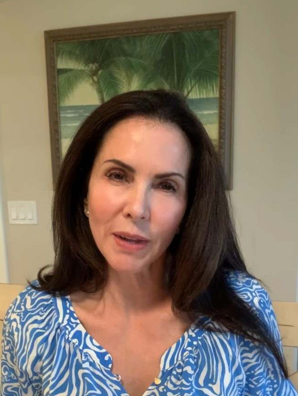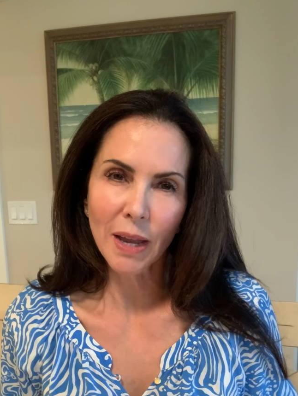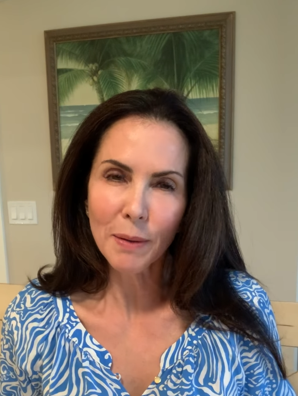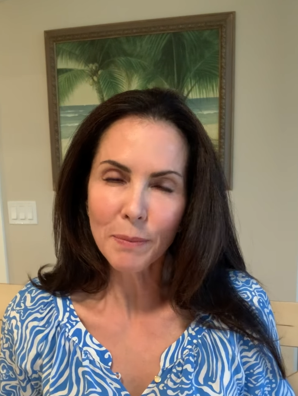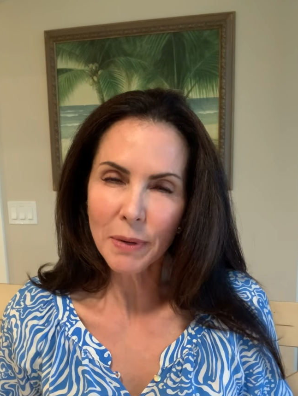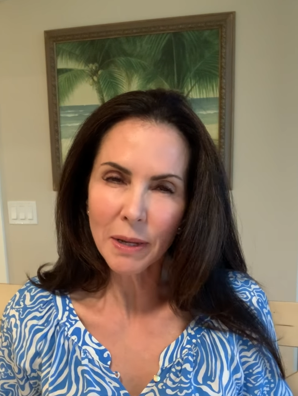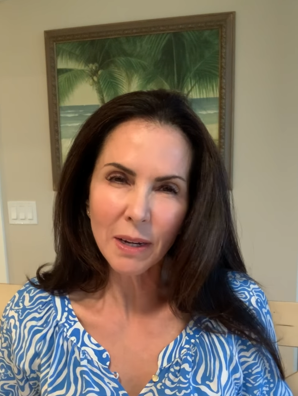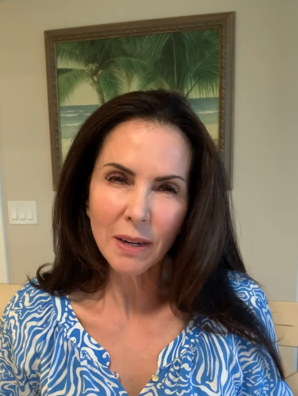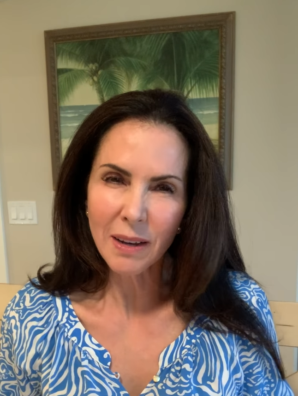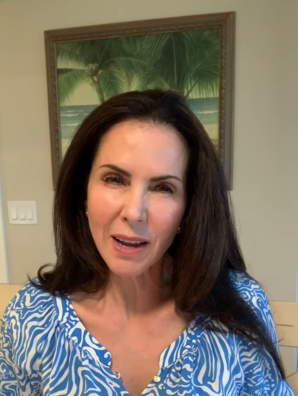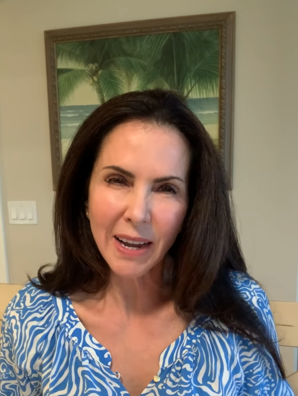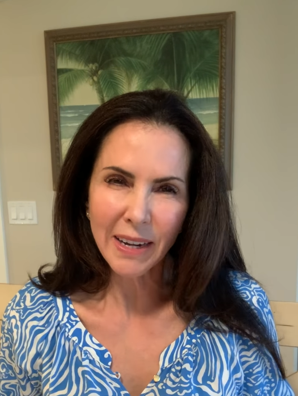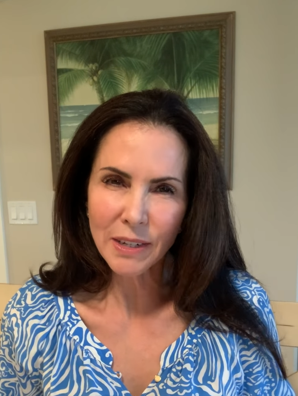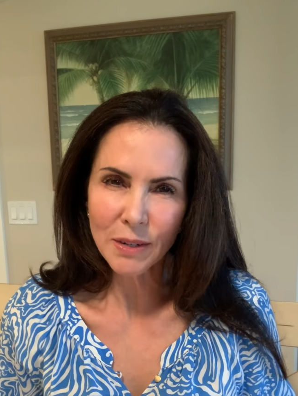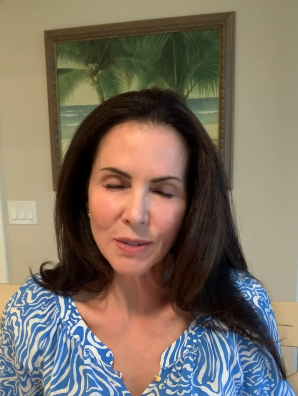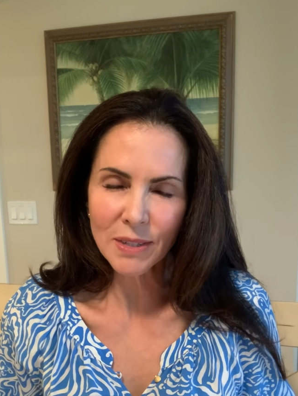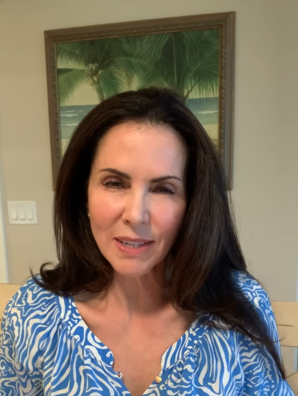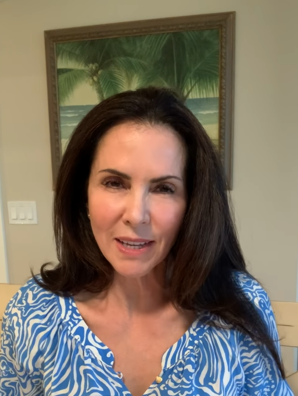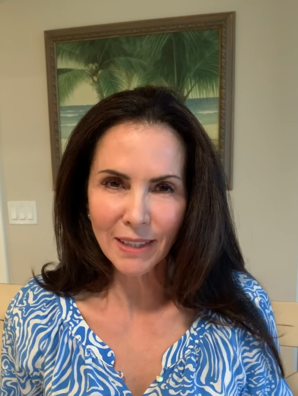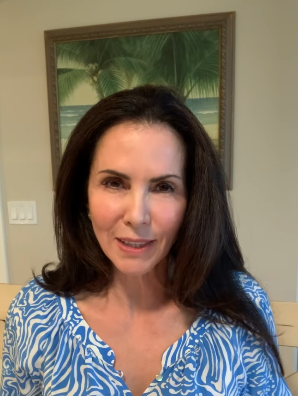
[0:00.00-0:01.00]
I know
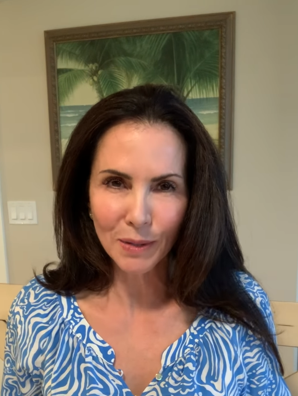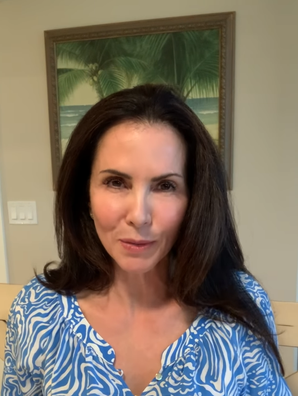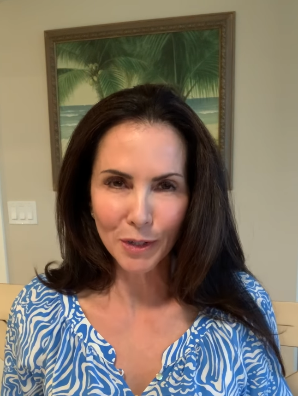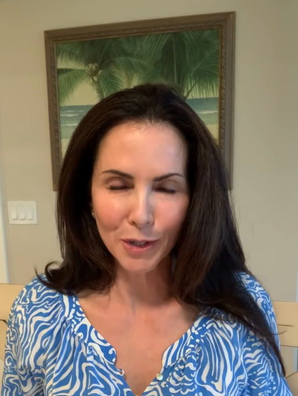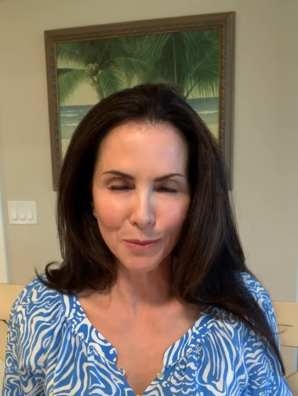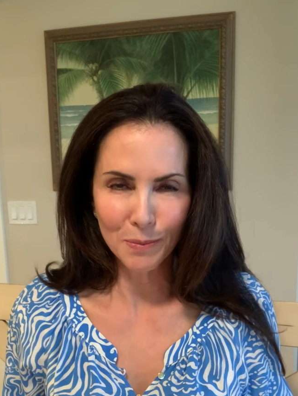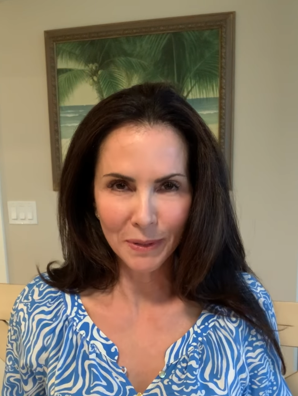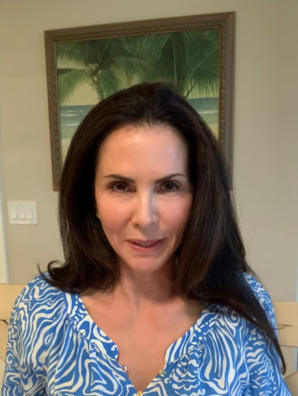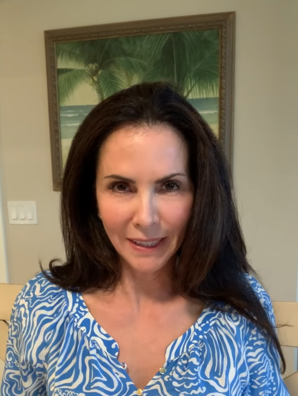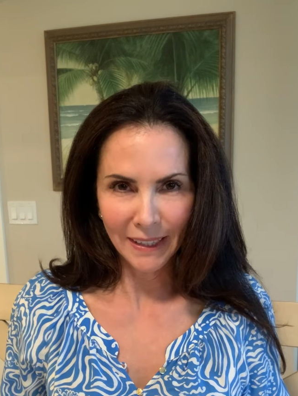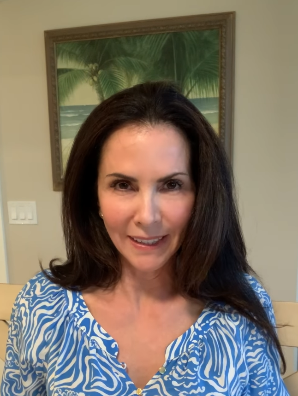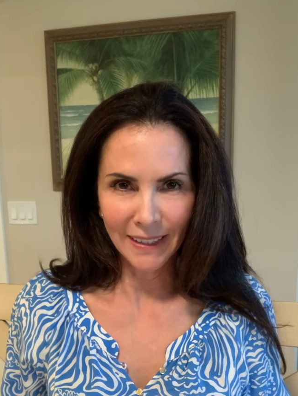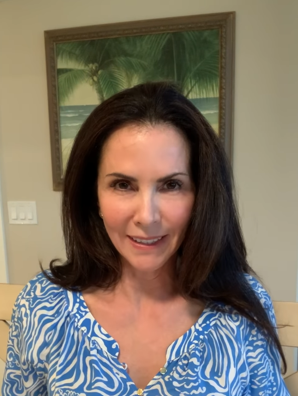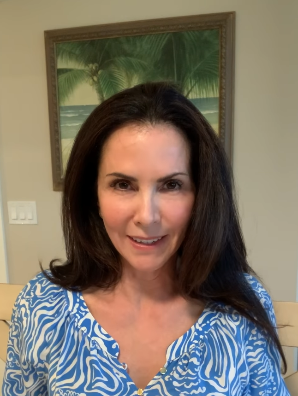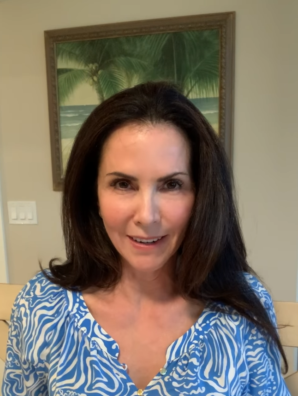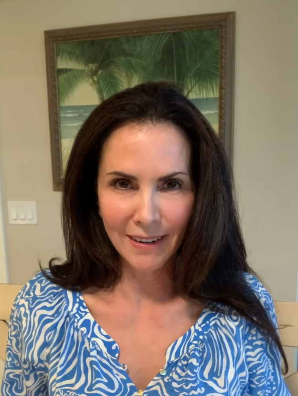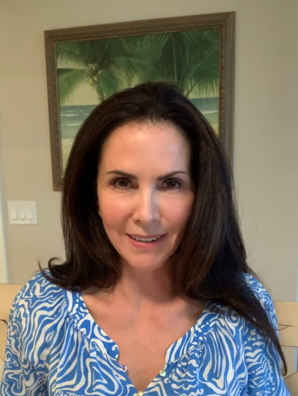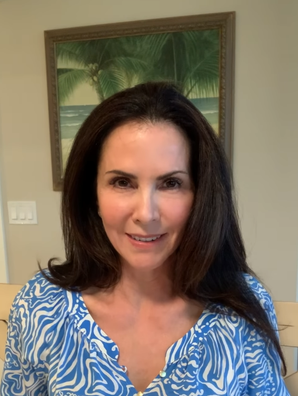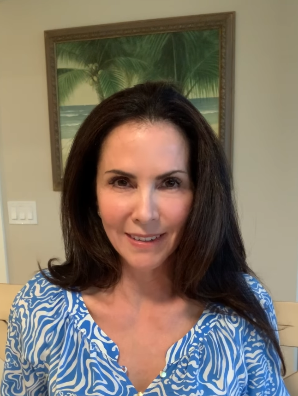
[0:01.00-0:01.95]
exactly what you're playing.